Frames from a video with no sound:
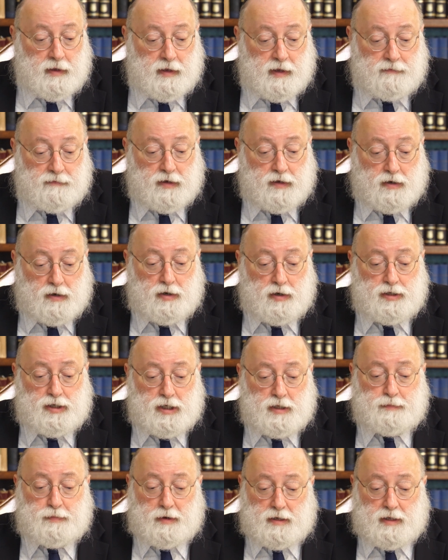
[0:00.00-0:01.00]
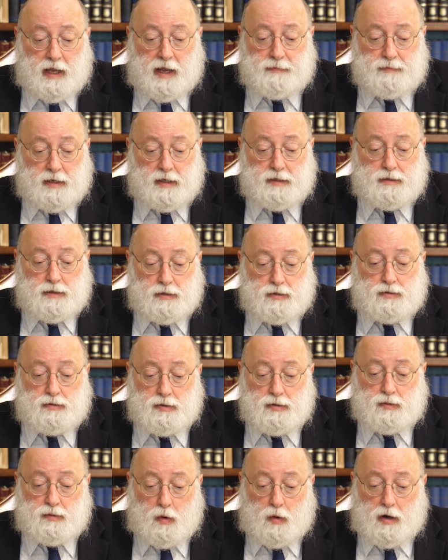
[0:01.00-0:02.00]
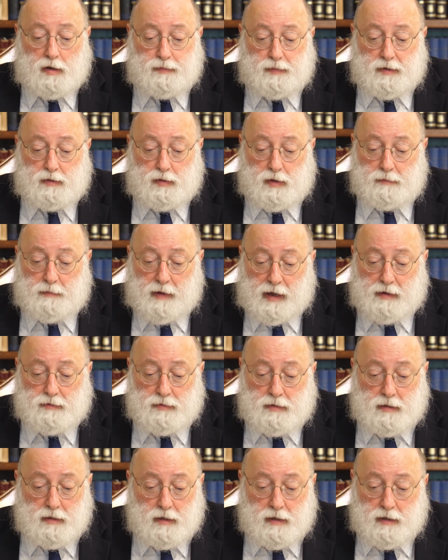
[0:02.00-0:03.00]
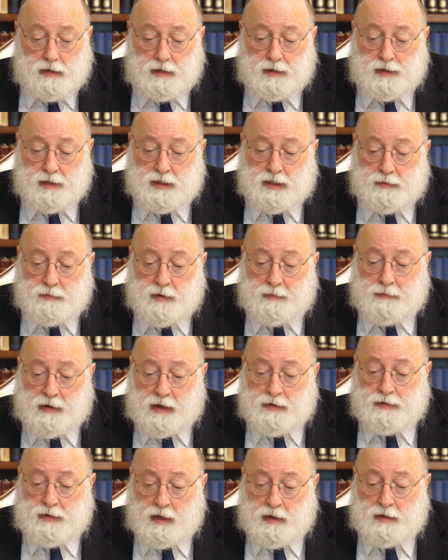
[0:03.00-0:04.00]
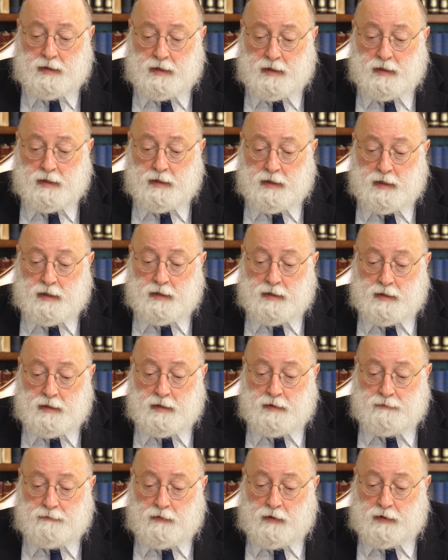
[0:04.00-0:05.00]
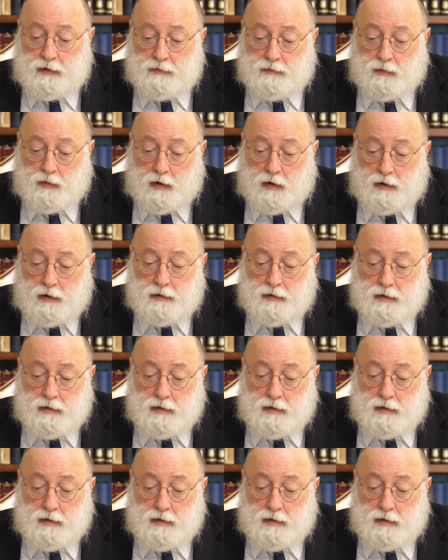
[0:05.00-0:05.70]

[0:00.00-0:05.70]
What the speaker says: If the curses proclaimed as the Jews walked between Mount Gerizim and Mount Nevoi were